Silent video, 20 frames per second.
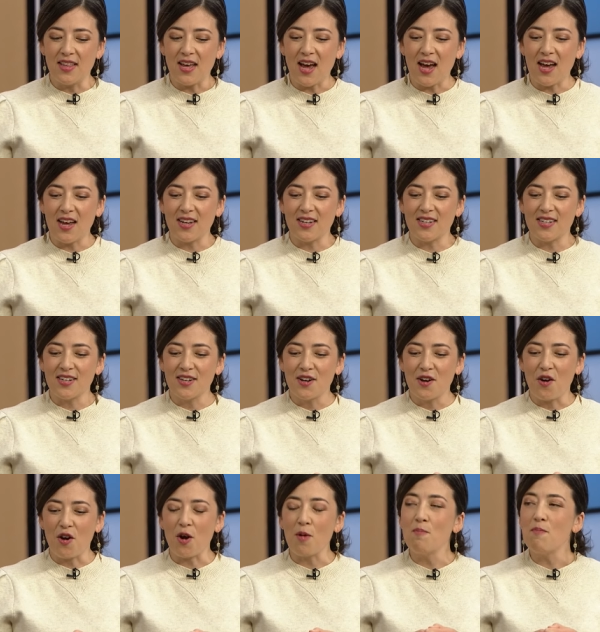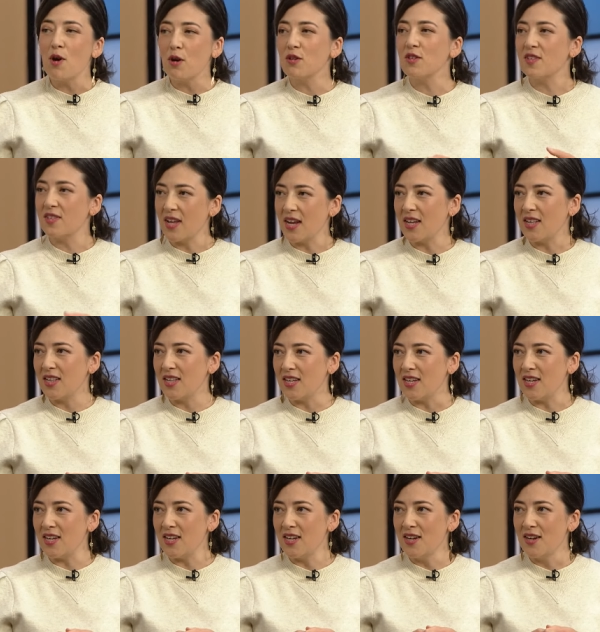that our most
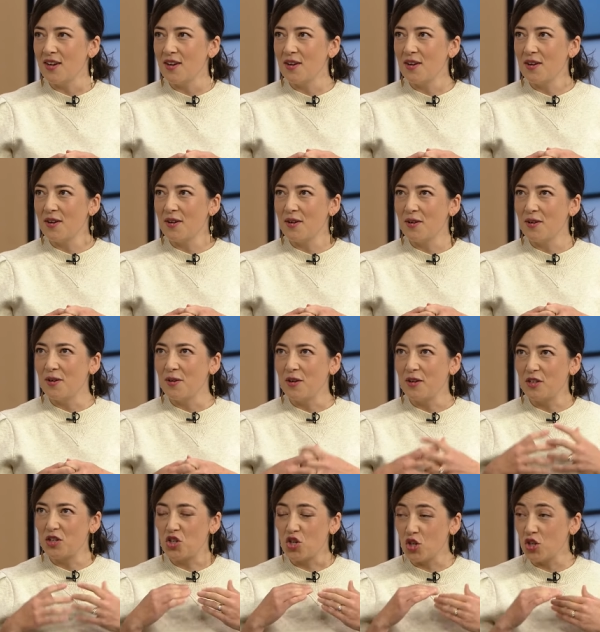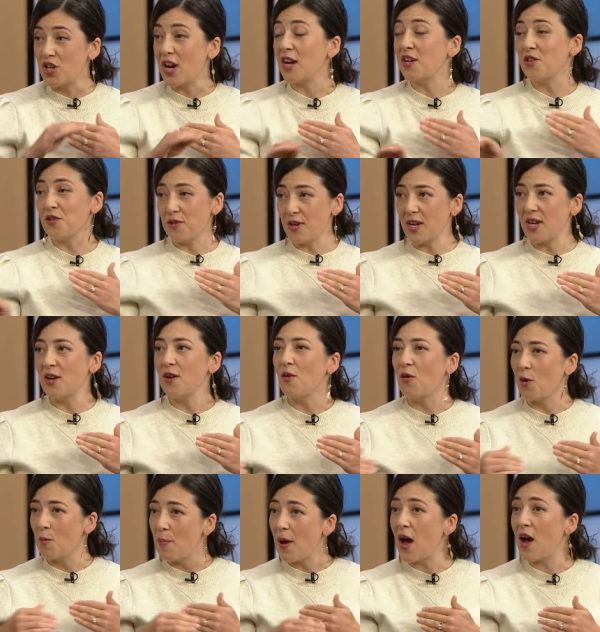likely trajectory
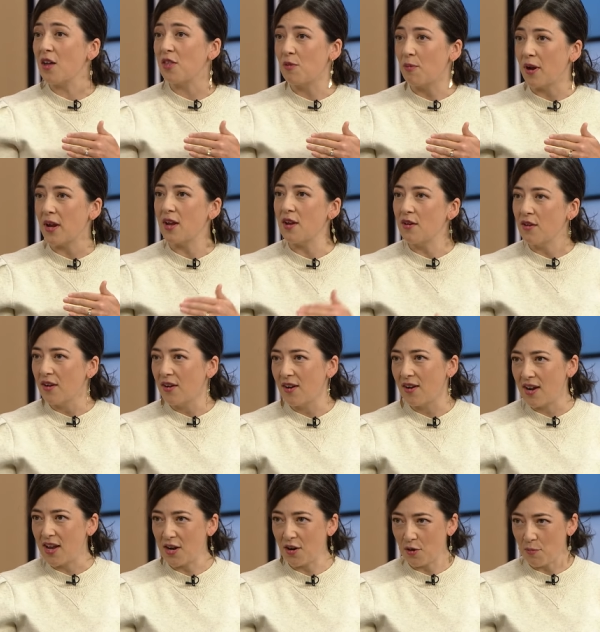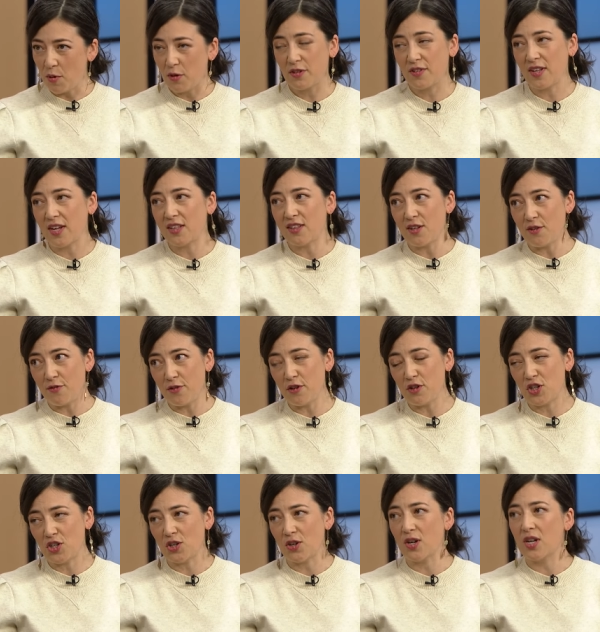or pathway and our most likely
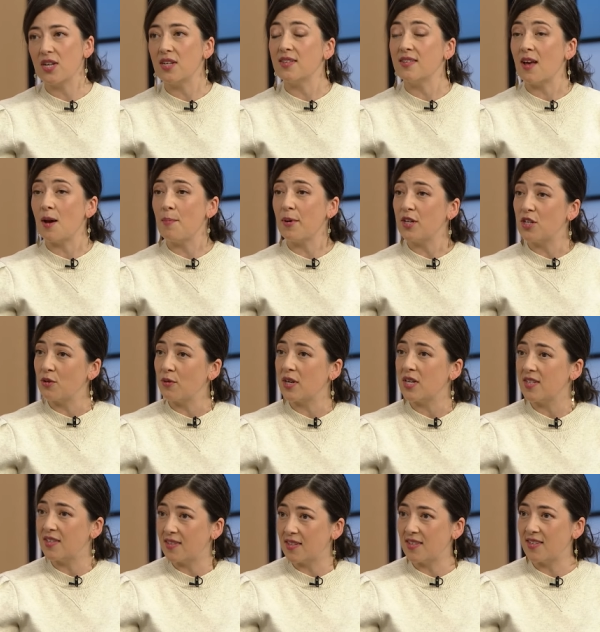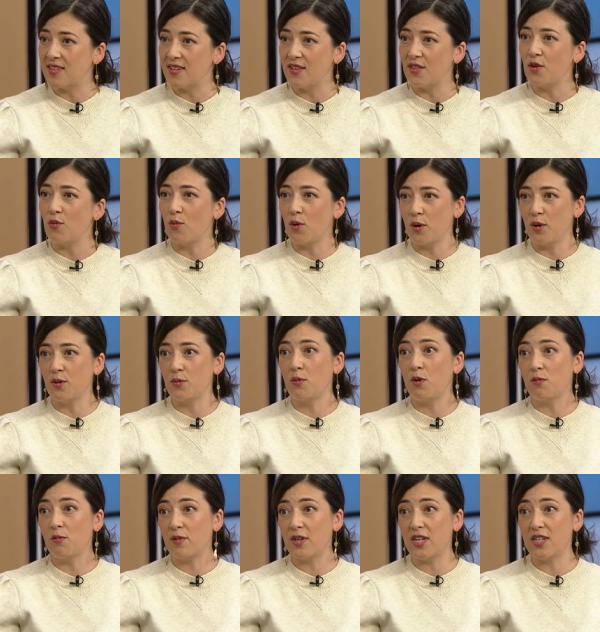future is that by twenty sixty, the world
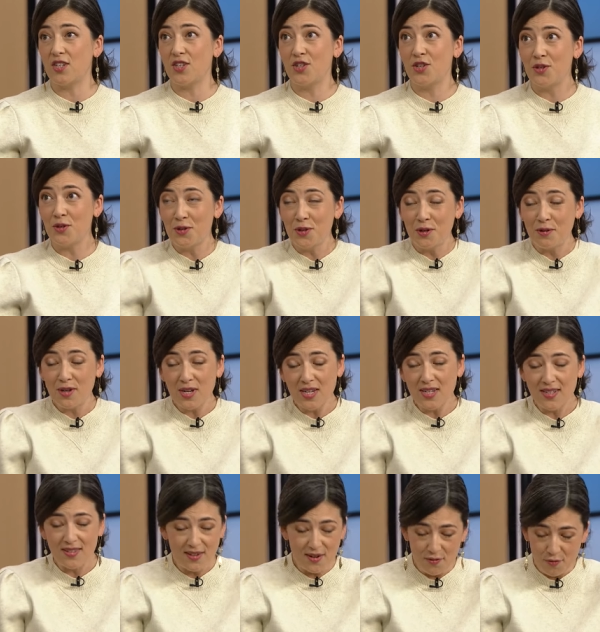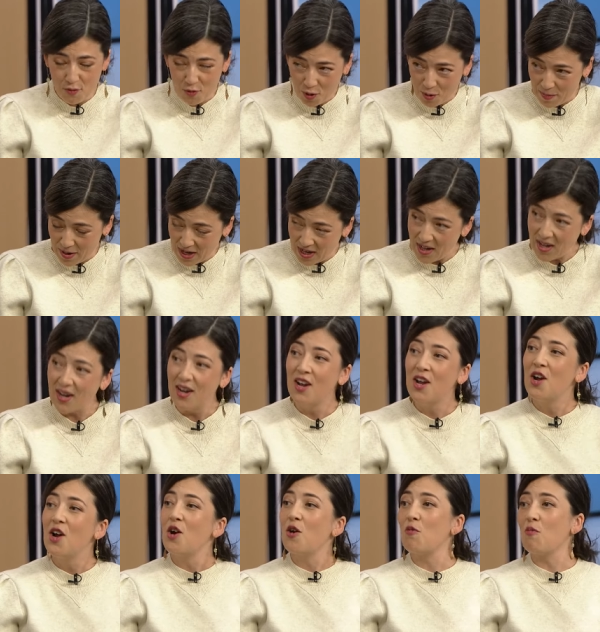will reach two degrees of warming
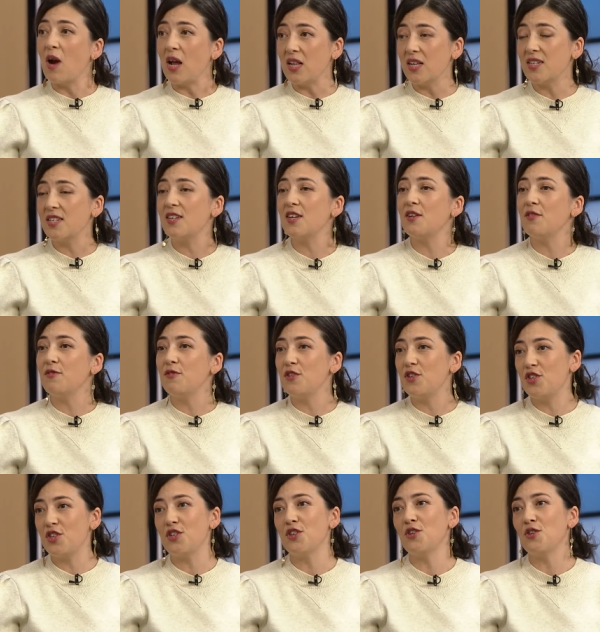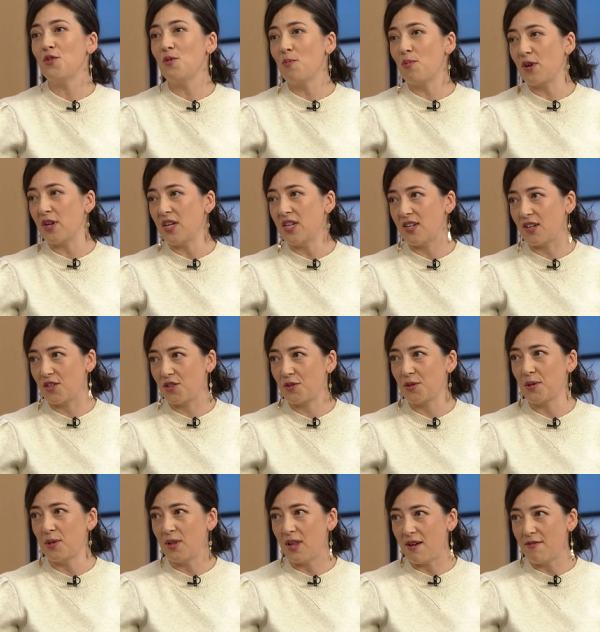relative to
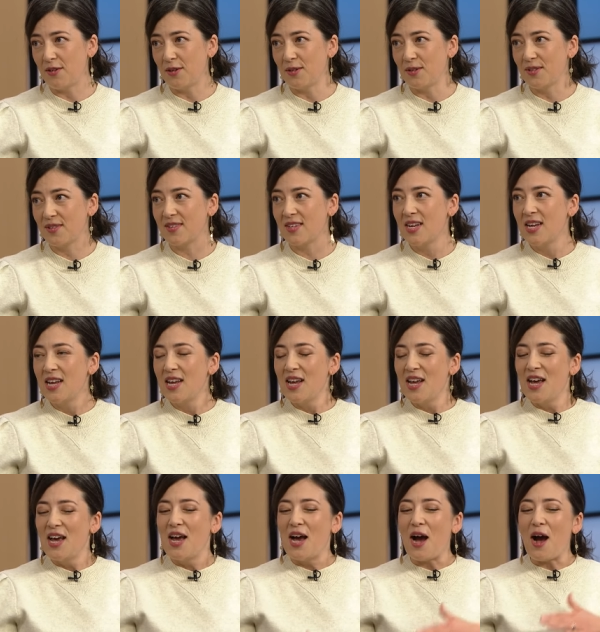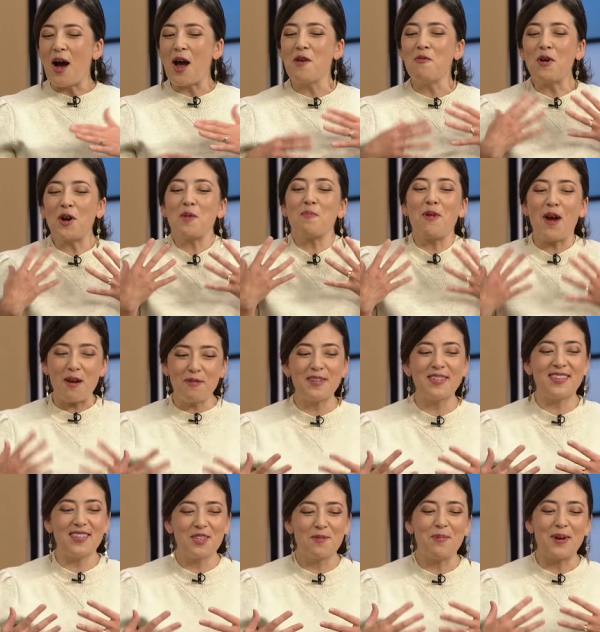pre-industrial levels. I want to
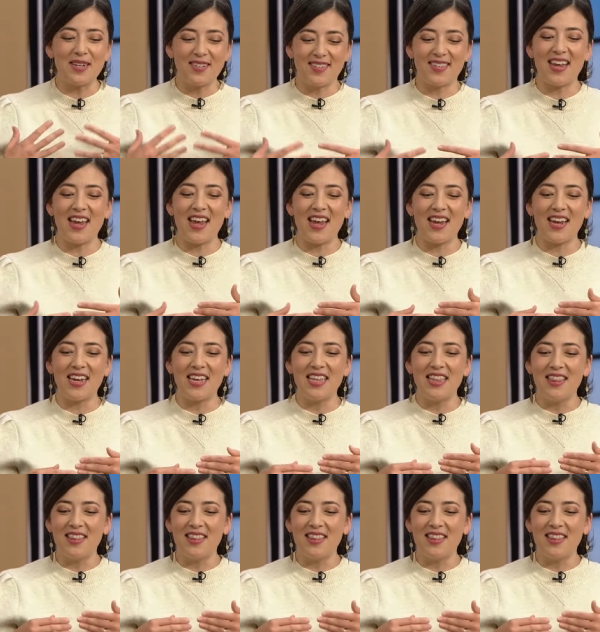preface this by saying